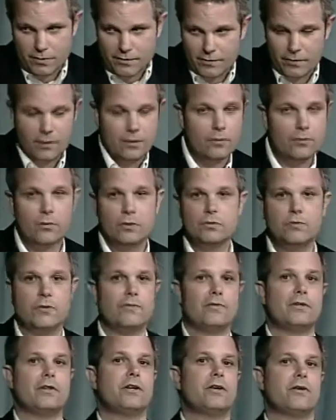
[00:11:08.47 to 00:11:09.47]

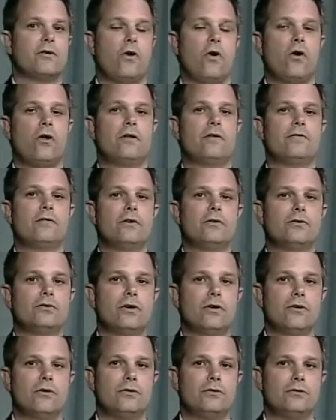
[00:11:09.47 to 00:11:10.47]
we've cleared all of those
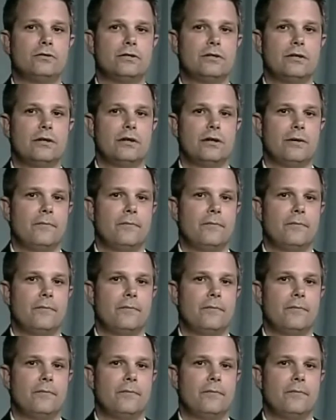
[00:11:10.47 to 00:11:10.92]
hurdles,